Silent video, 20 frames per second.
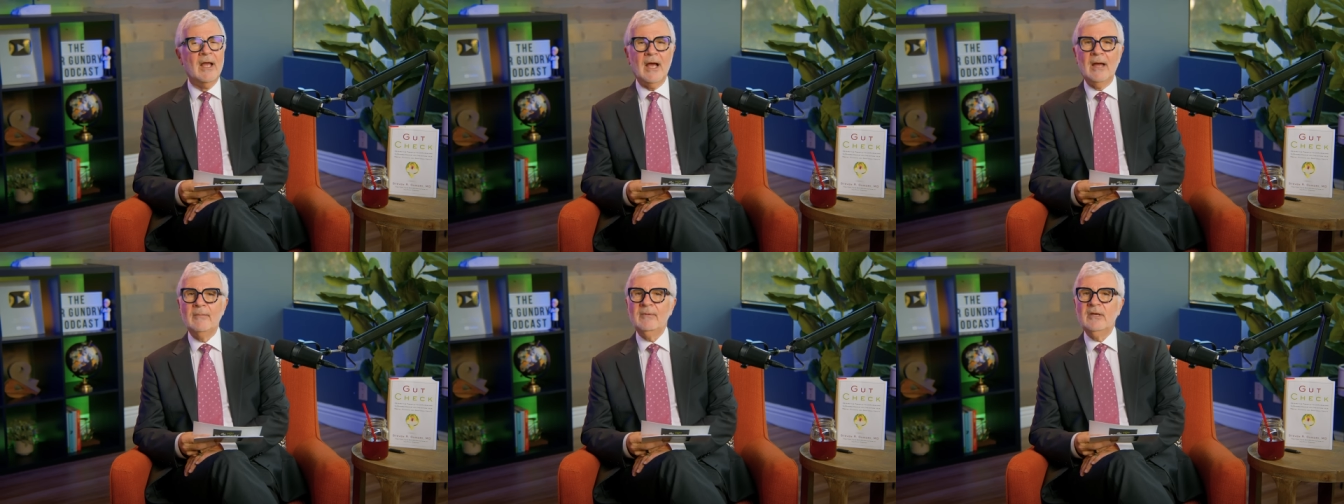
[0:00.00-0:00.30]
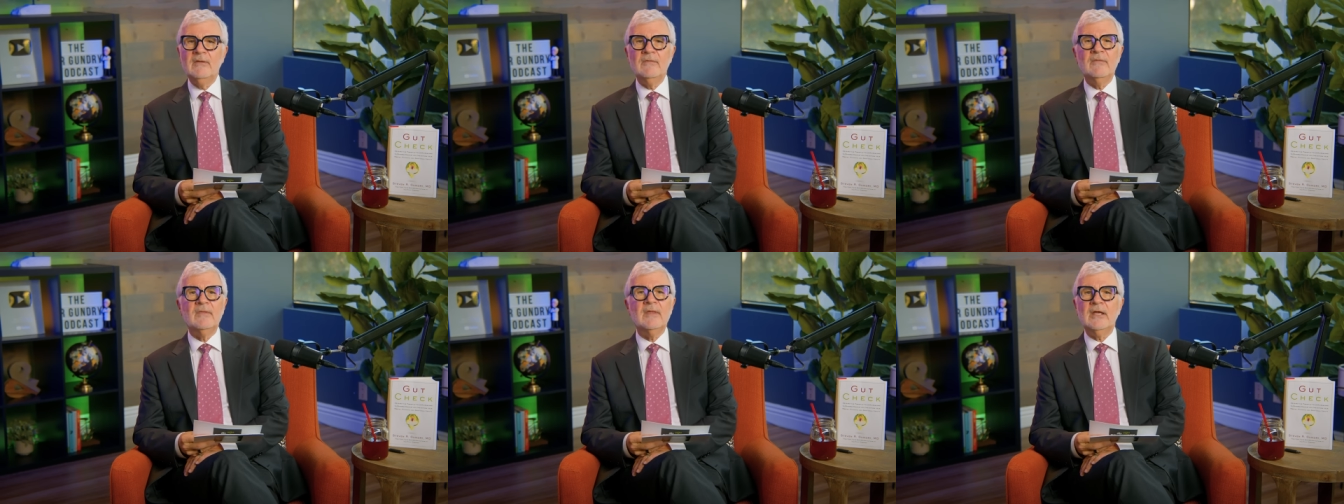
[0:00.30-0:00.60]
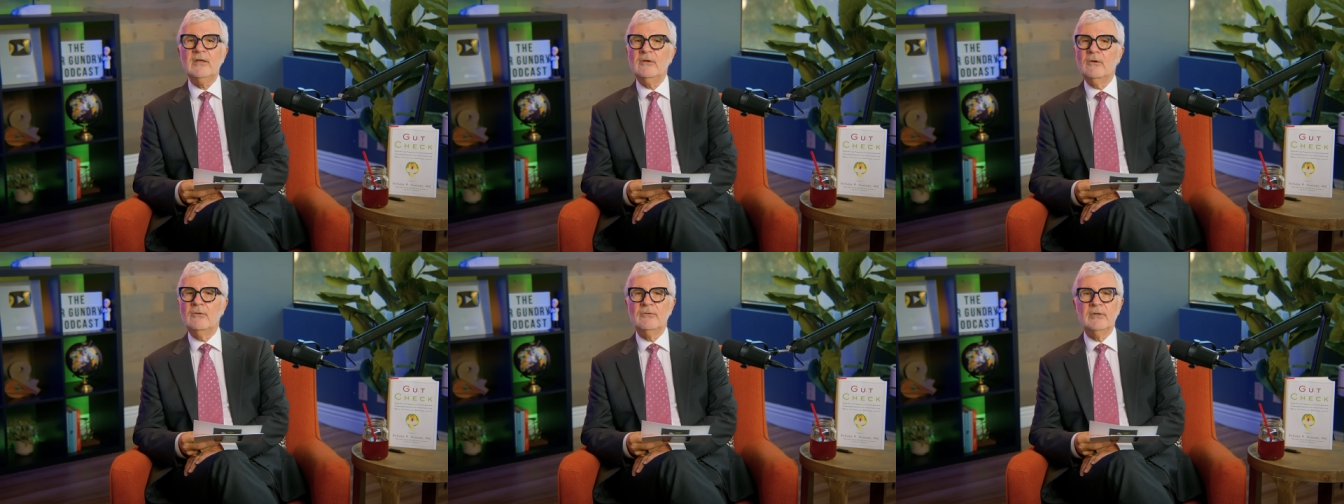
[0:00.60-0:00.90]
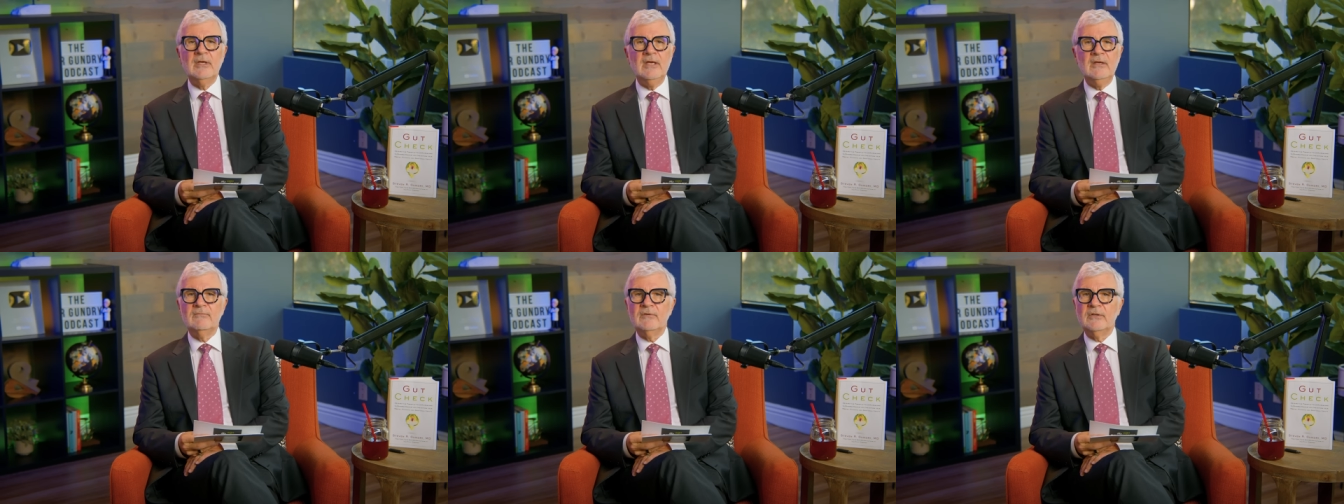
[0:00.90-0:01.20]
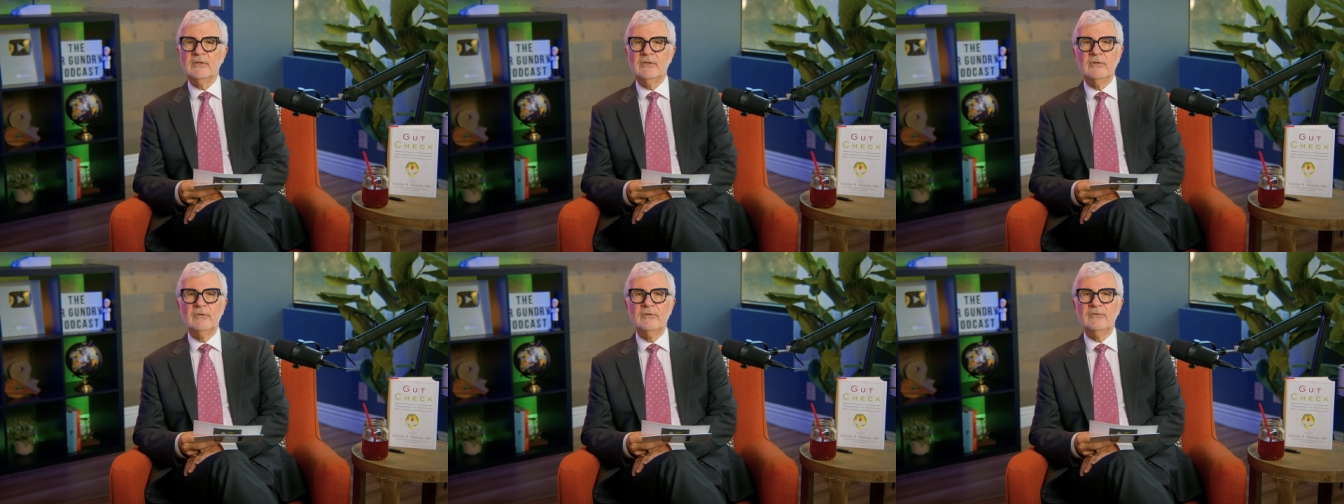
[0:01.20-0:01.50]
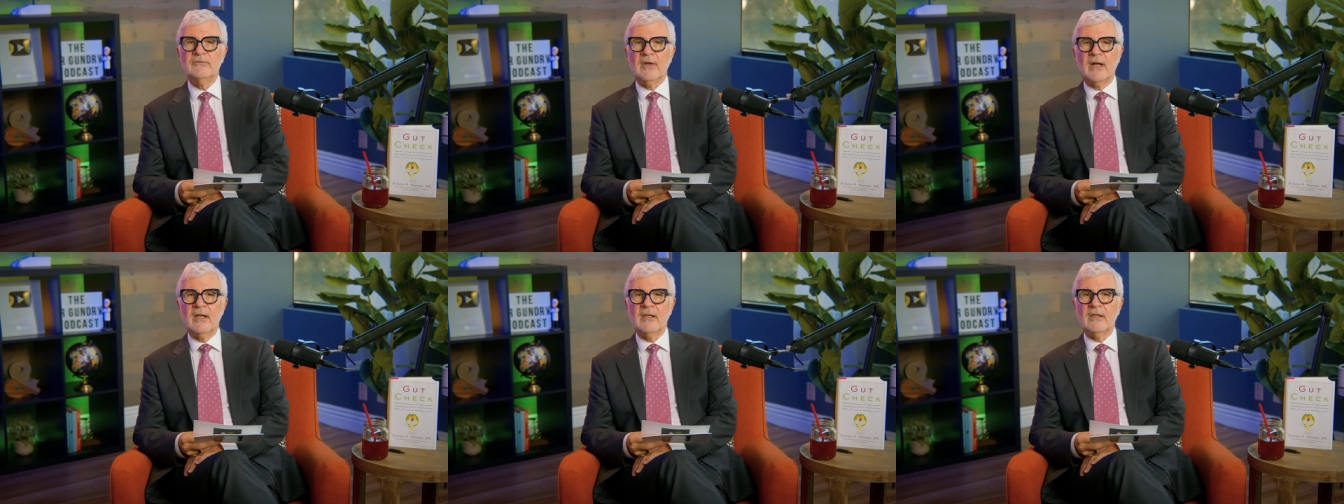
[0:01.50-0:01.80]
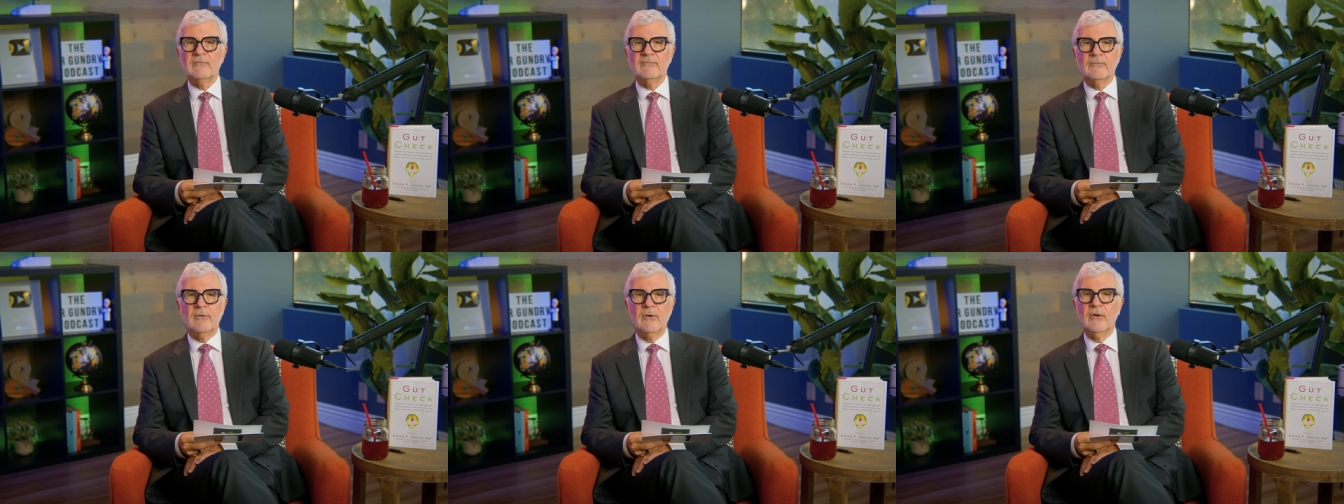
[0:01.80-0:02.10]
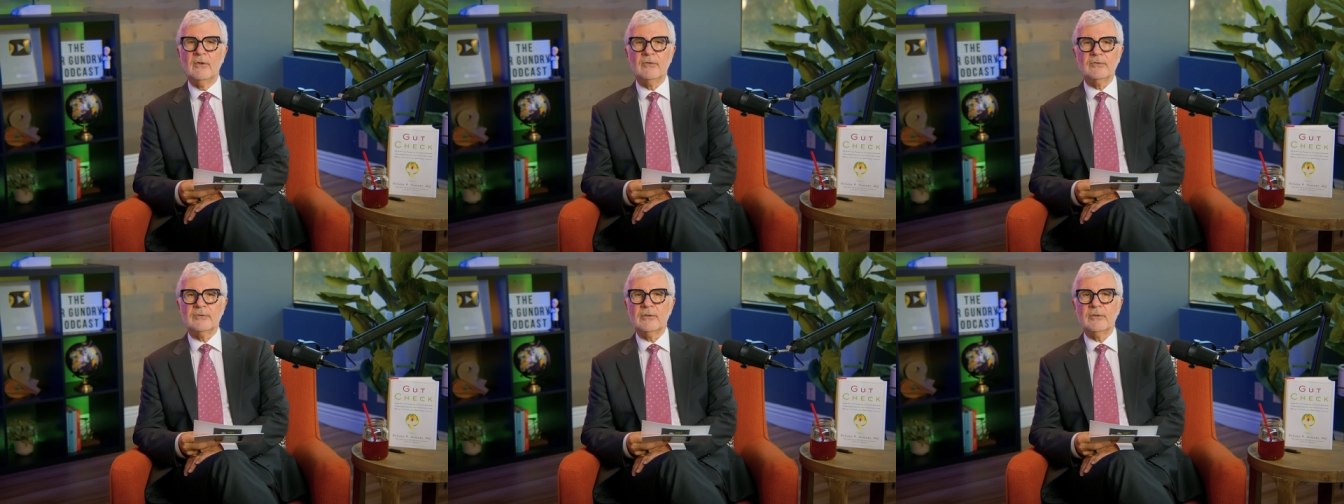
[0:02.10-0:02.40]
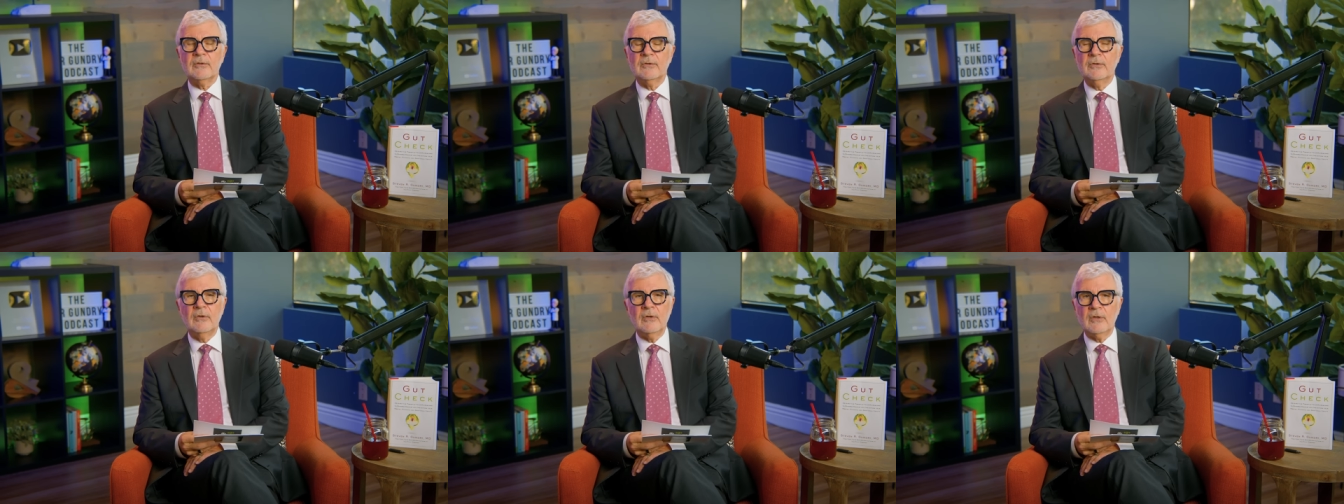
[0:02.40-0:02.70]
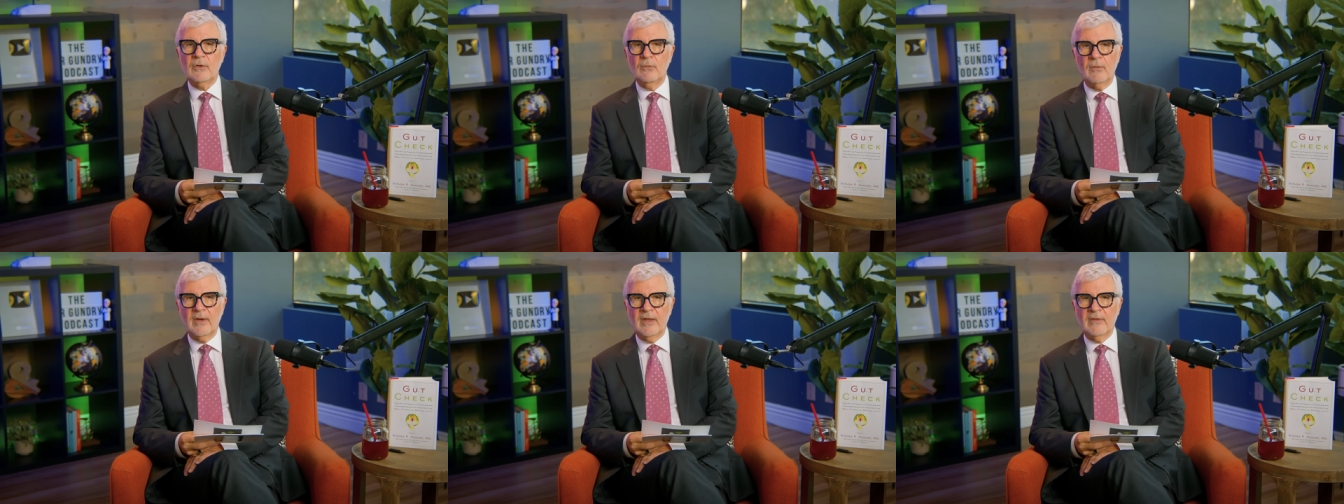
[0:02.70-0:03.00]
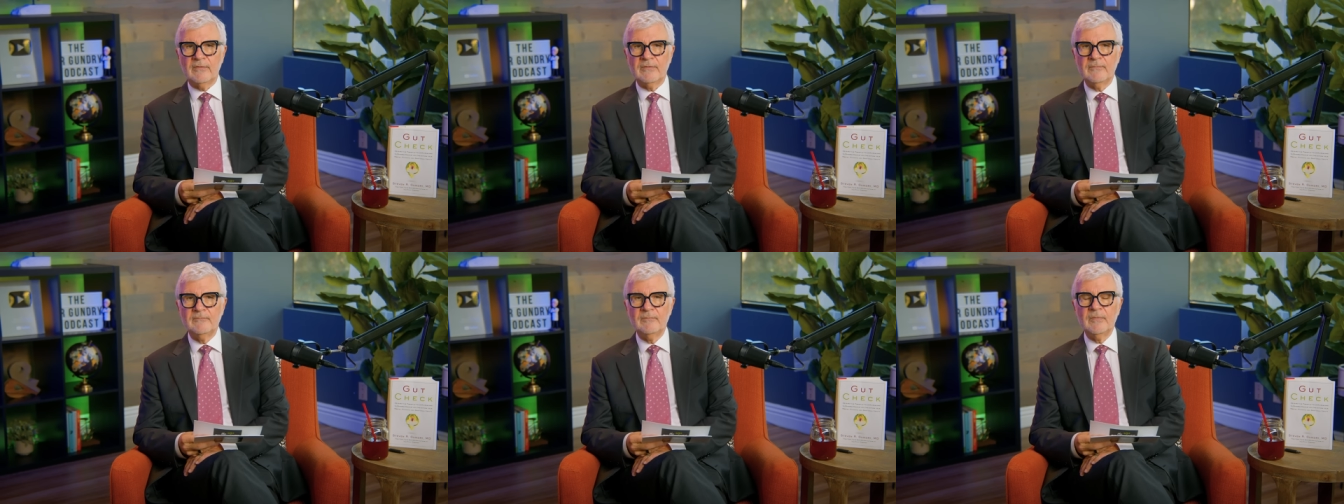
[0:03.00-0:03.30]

I mean, they don't even use olive oil to cook with.